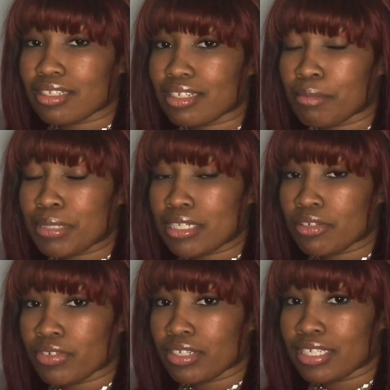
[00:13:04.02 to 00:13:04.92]
I'm
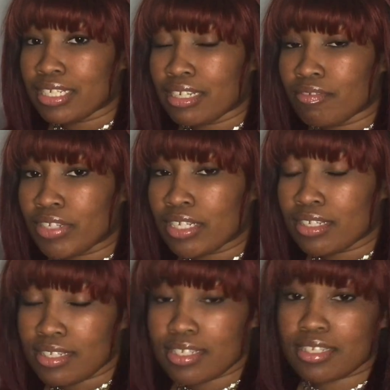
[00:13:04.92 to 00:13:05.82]
secretly
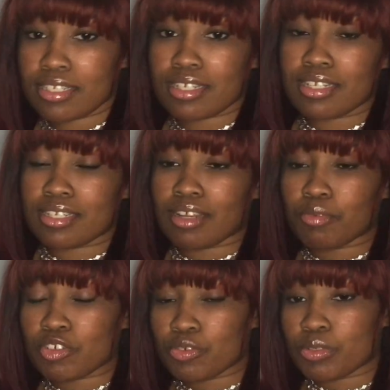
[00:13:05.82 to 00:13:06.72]
envious because I
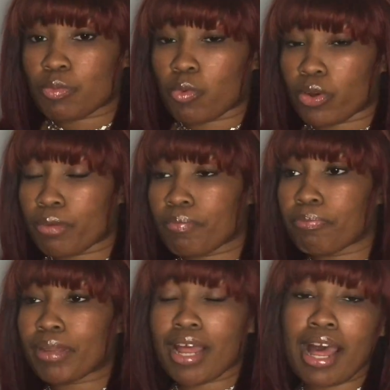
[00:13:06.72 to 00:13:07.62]
wish it was warm.
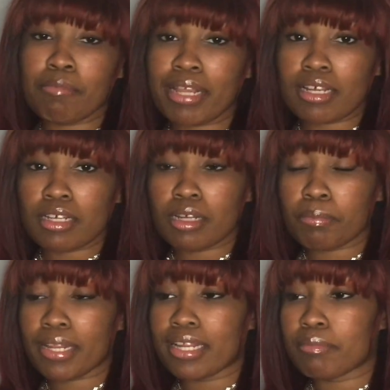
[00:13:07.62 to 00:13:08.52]
But I'm not gonna
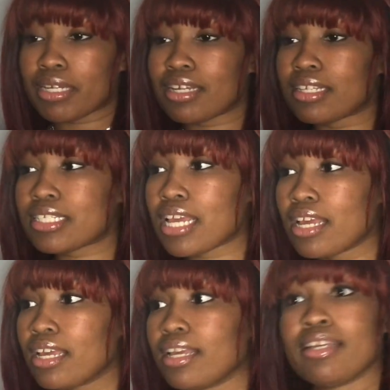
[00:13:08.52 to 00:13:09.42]
complain because
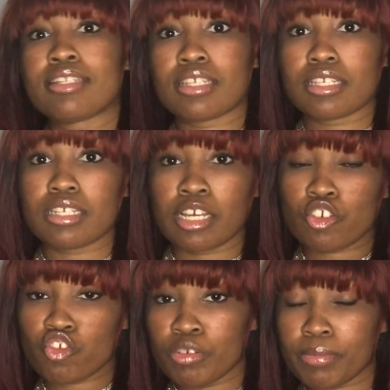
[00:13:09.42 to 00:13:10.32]
it's
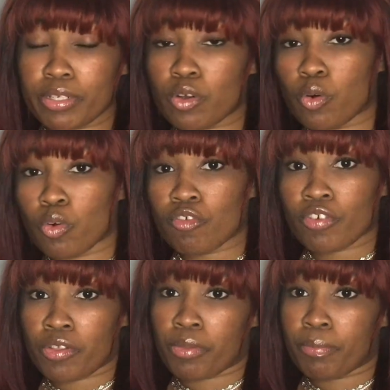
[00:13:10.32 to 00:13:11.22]
extremely cold for
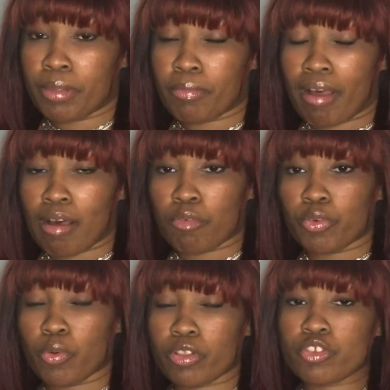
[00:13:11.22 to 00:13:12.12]
other people out
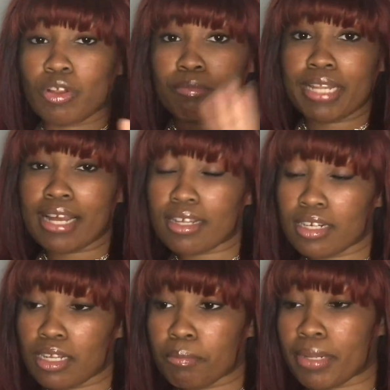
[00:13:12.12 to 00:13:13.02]
north, so I'm not gonna
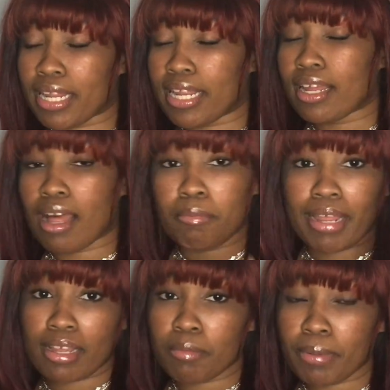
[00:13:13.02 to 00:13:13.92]
complain. I'm
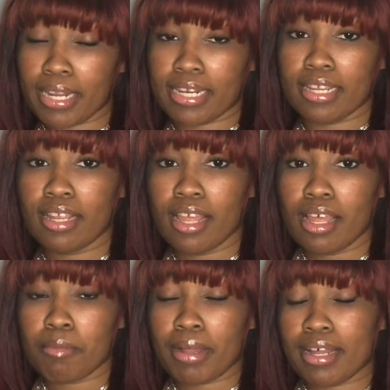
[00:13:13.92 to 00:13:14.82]
not complaining,
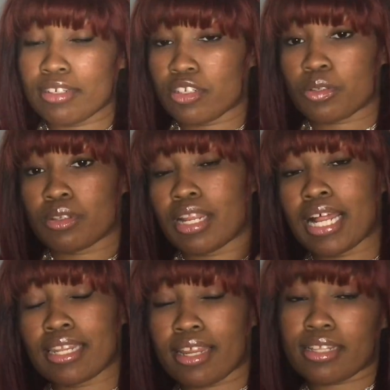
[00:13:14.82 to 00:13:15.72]
but I
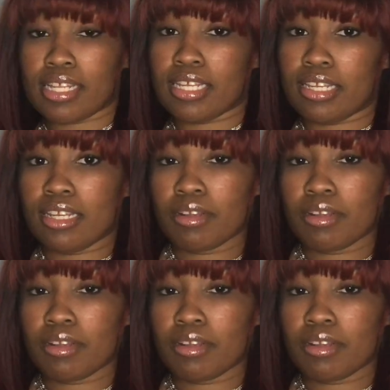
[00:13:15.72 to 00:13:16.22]
like the heat.